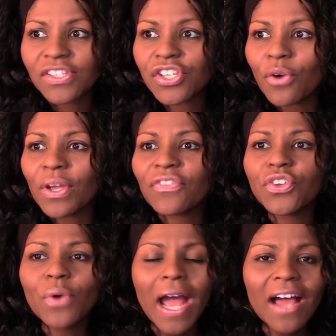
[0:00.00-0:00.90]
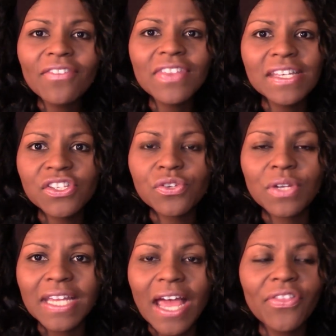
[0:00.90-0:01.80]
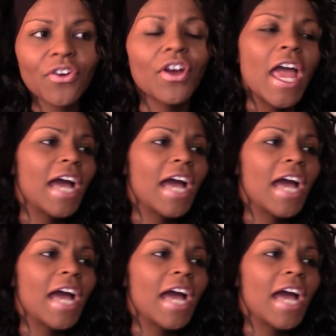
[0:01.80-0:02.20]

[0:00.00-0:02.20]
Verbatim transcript: So if you have these two together